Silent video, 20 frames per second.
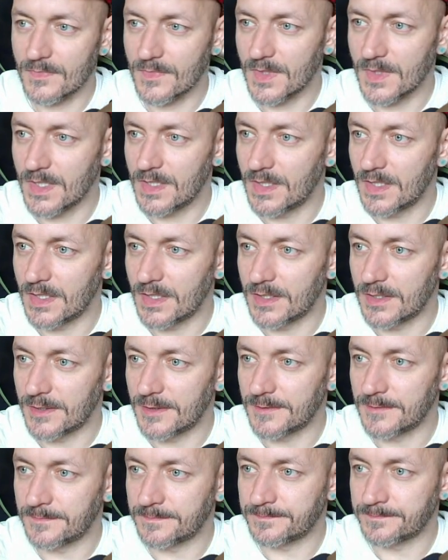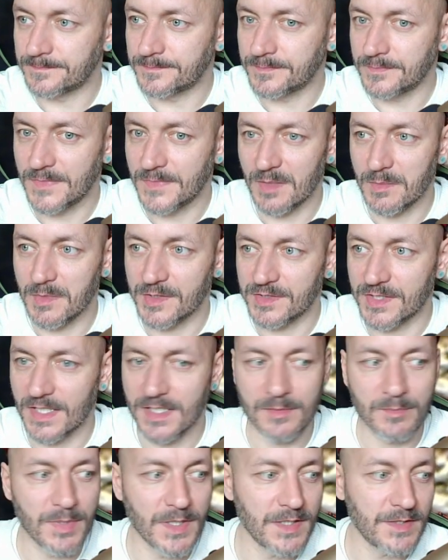give me a
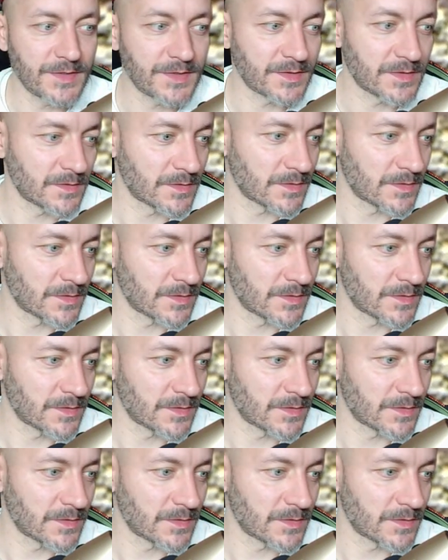second, please.